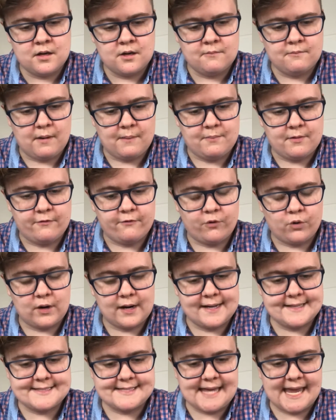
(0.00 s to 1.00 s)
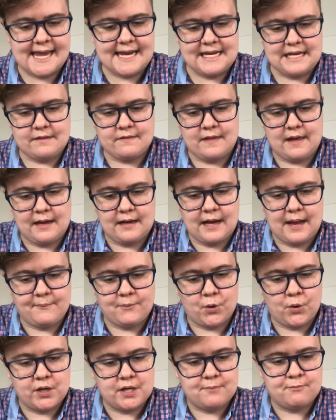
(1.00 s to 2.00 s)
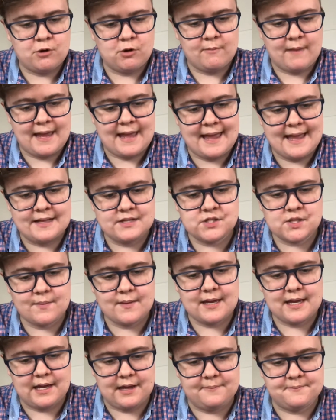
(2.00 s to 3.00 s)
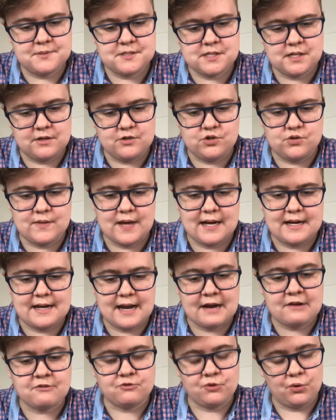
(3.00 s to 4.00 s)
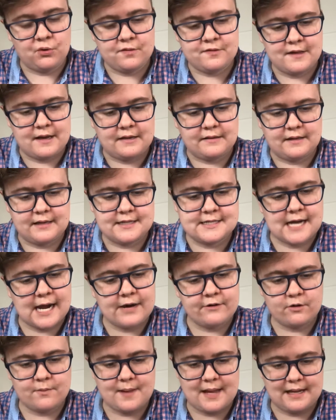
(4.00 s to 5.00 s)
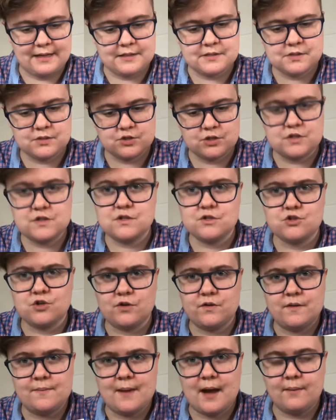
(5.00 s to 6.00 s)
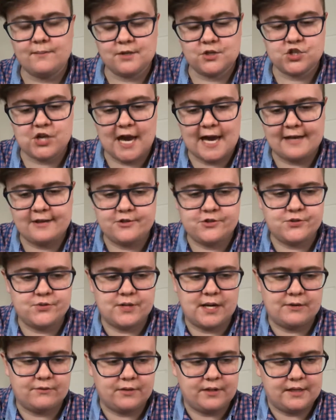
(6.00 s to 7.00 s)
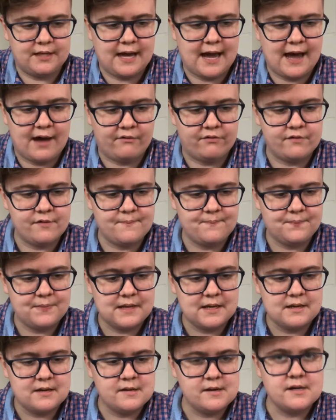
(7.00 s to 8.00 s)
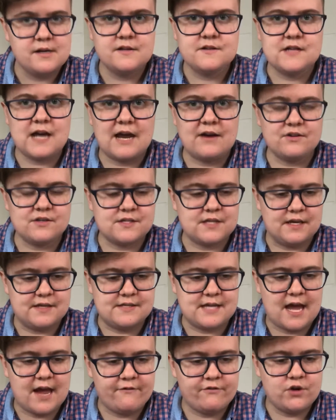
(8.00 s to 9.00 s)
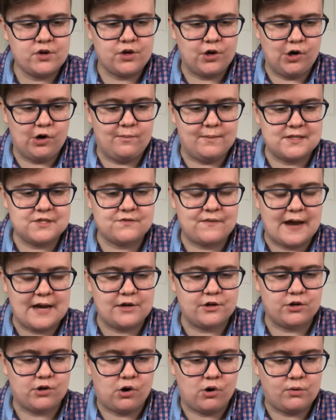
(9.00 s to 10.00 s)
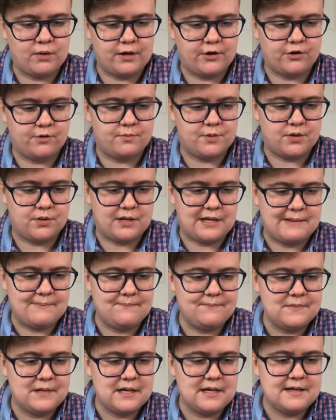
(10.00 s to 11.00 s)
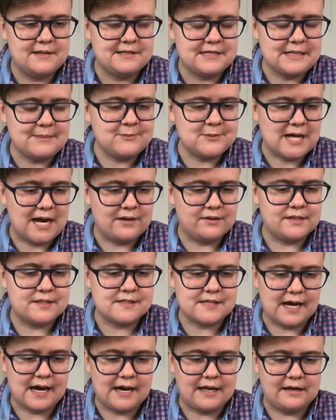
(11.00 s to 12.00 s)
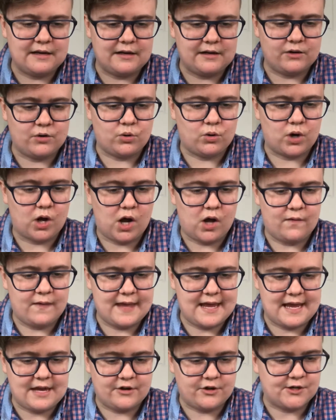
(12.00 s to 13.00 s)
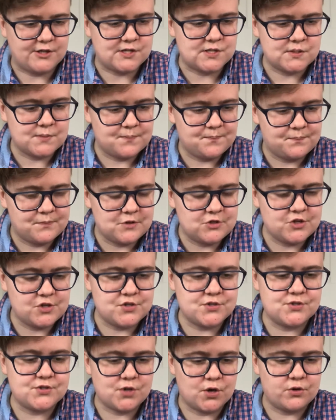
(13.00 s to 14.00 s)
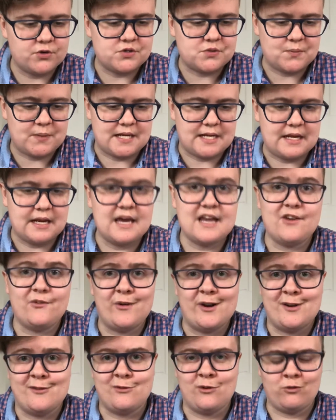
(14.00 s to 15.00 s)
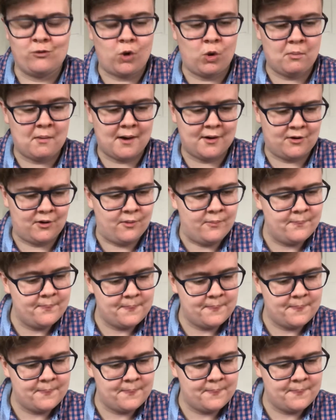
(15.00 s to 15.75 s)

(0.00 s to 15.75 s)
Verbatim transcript: But before I say anything, I'm going to put my hands on my hips and do that neck roll thing like Tyra Banks, just to show them how much attitude I really have. Tyra says every girl must find her own inner beauty, deep down inside and ignore all the haters. She's so sweet and a wonderful role model.